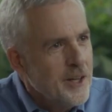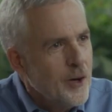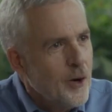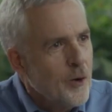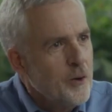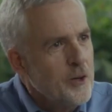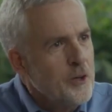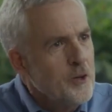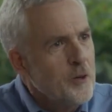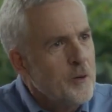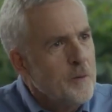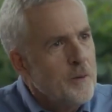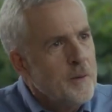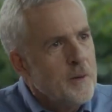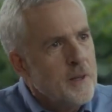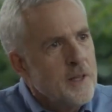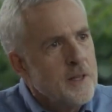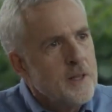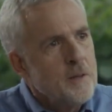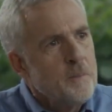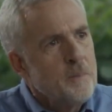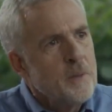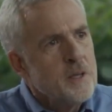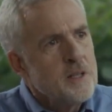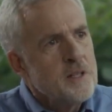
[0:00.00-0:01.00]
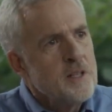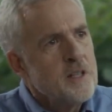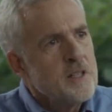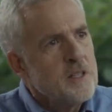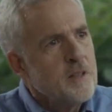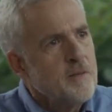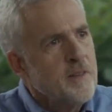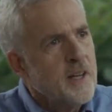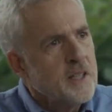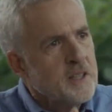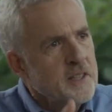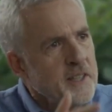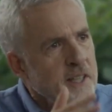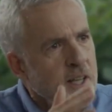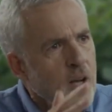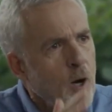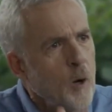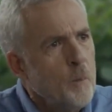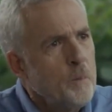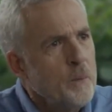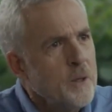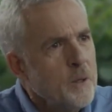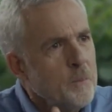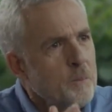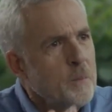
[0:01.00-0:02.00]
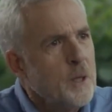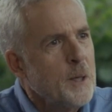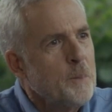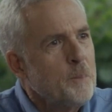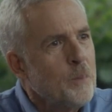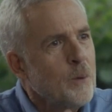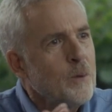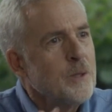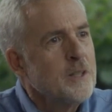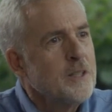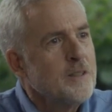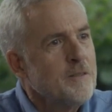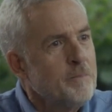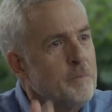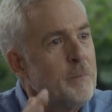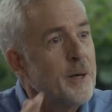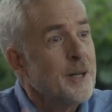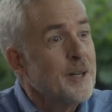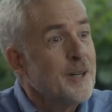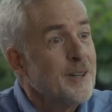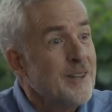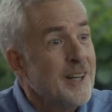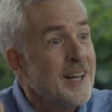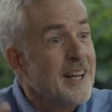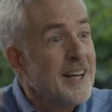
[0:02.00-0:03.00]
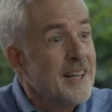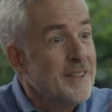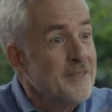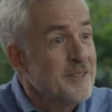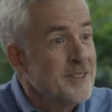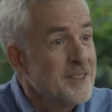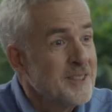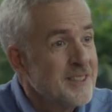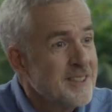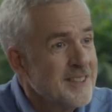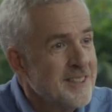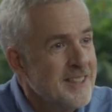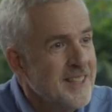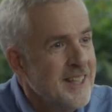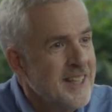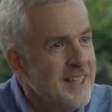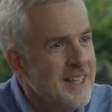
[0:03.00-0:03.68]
or are you in the business of actually helping people live better lives?